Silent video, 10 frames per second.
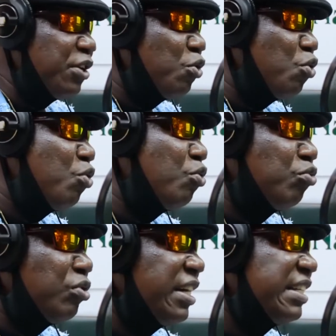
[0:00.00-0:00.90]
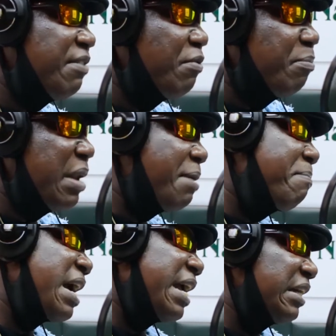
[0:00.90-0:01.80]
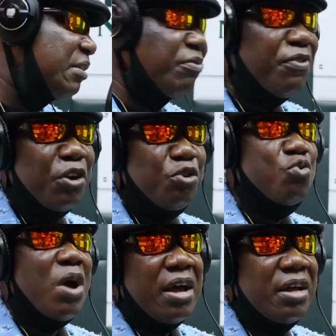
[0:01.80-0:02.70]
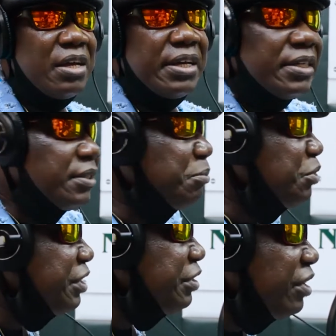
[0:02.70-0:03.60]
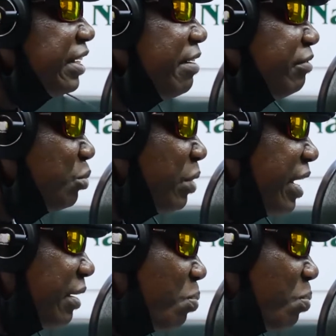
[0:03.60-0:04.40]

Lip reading: go release them for black markets. Before you know, the music don't be everywhere.